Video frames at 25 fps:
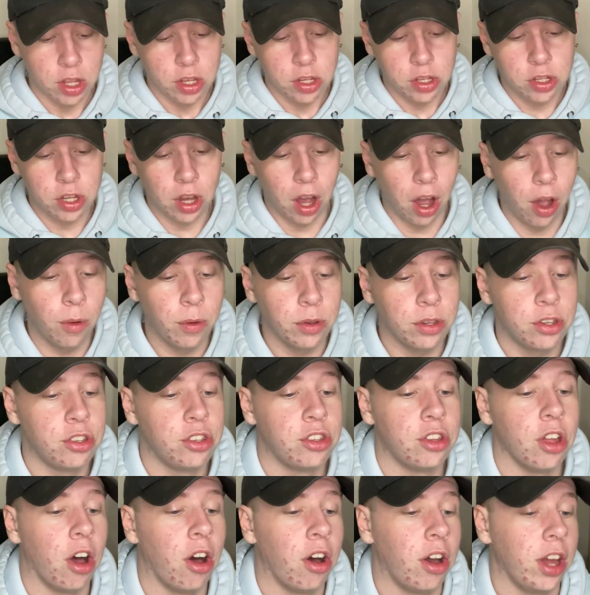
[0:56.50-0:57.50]
So,
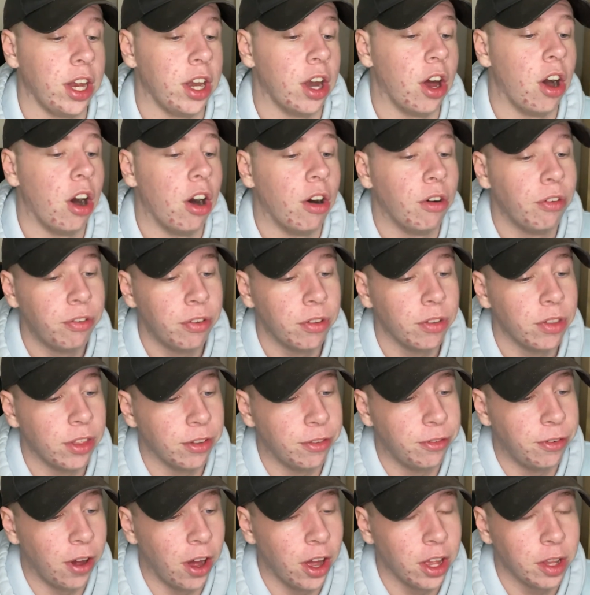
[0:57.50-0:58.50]
starting off,
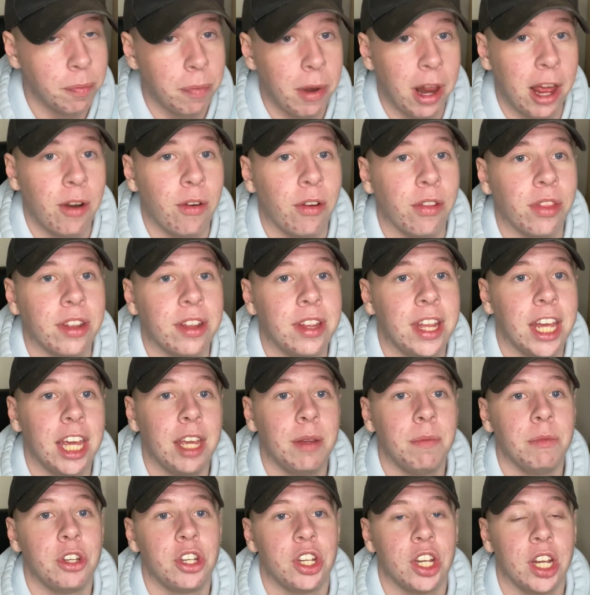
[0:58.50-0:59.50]
the first player on the
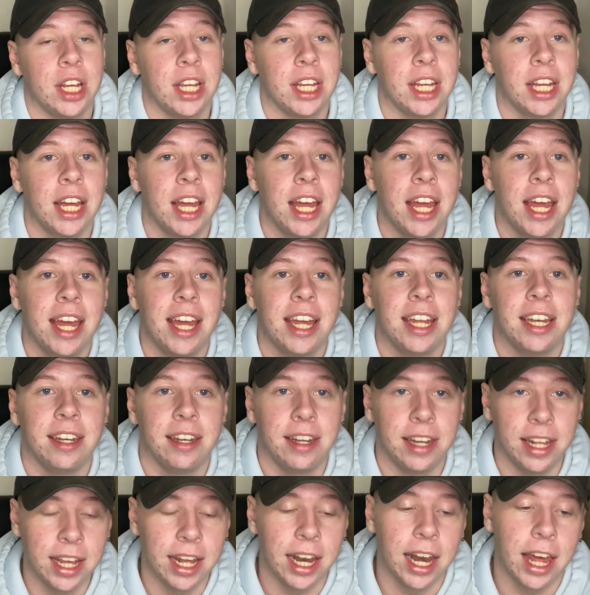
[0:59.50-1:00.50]
team sheet, Neil